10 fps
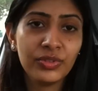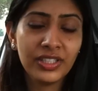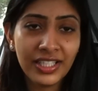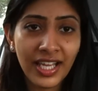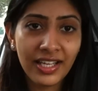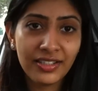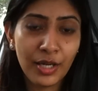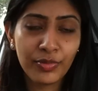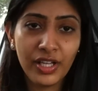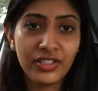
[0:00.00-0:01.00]
to really get
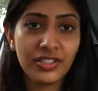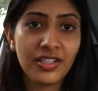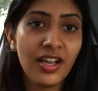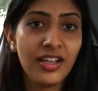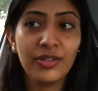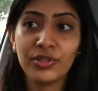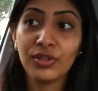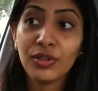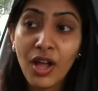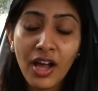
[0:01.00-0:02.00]
that project done. It was
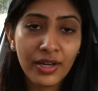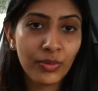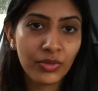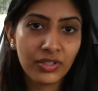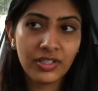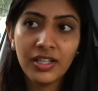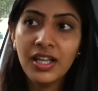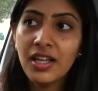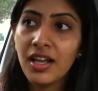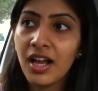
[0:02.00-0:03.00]
a lot of work.
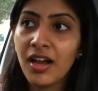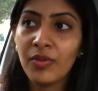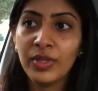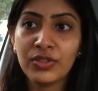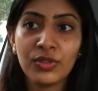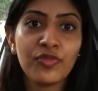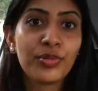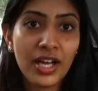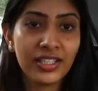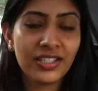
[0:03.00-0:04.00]
Uh, we sort of
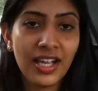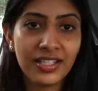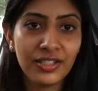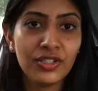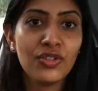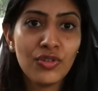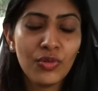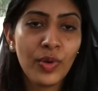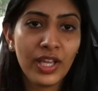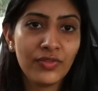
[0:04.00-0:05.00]
productized this
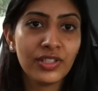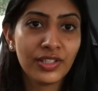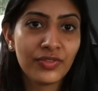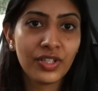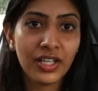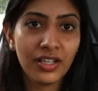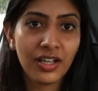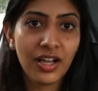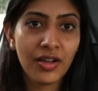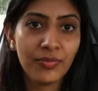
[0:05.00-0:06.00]
new way of delivering,
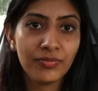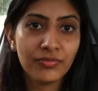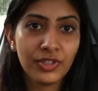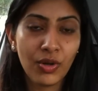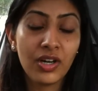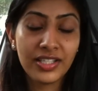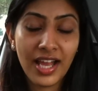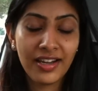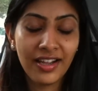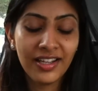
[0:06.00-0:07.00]
um, you know, our
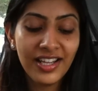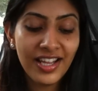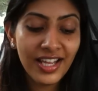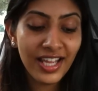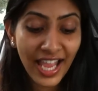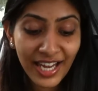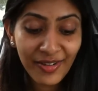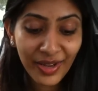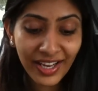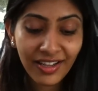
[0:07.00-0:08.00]
data.
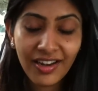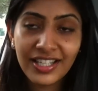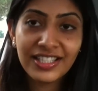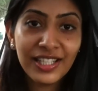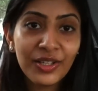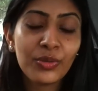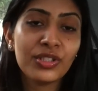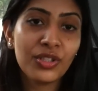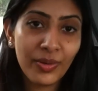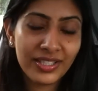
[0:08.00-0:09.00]
Anyway, our CEO
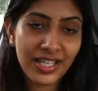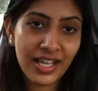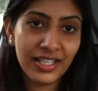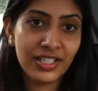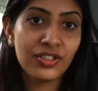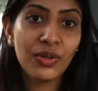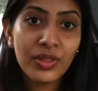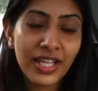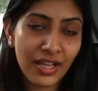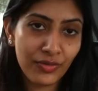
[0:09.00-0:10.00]
was so ecstatic and
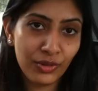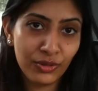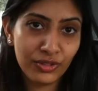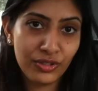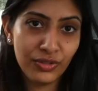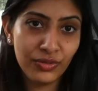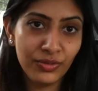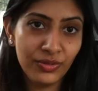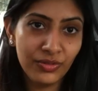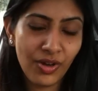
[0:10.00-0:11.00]
so thankful
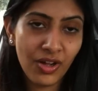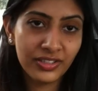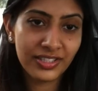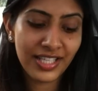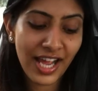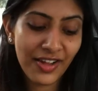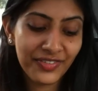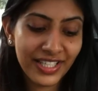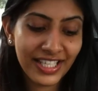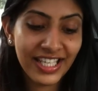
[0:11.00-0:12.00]
to all the
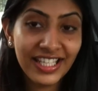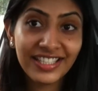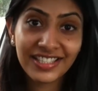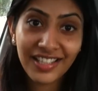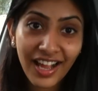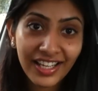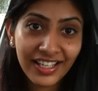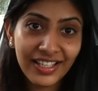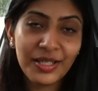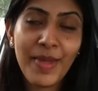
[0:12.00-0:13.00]
staff that he
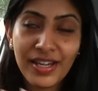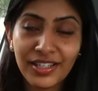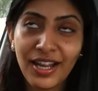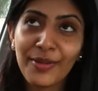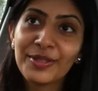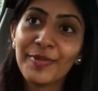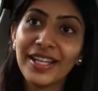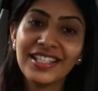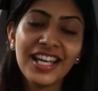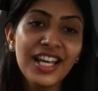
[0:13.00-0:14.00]
decided and made an
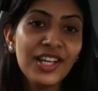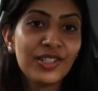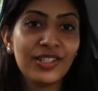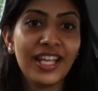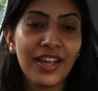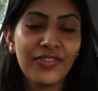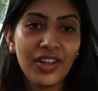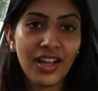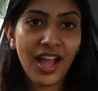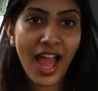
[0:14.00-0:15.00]
announcement to give